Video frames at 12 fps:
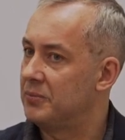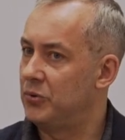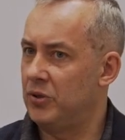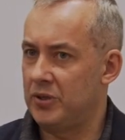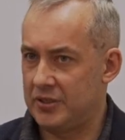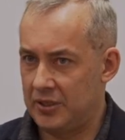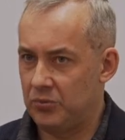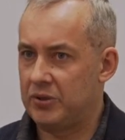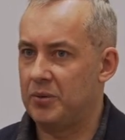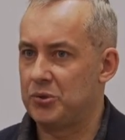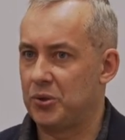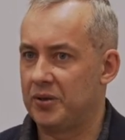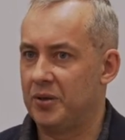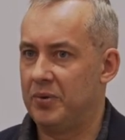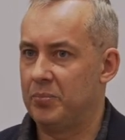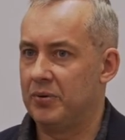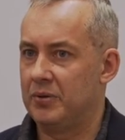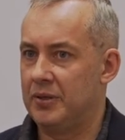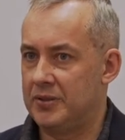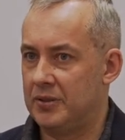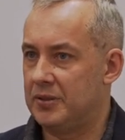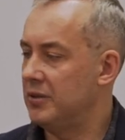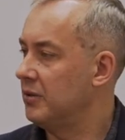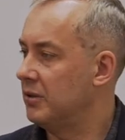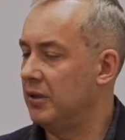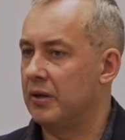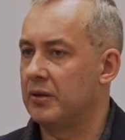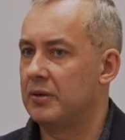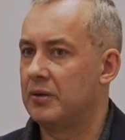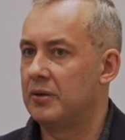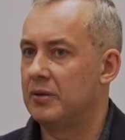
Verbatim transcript: Do you understand what I'm talking, people? Is it still clear?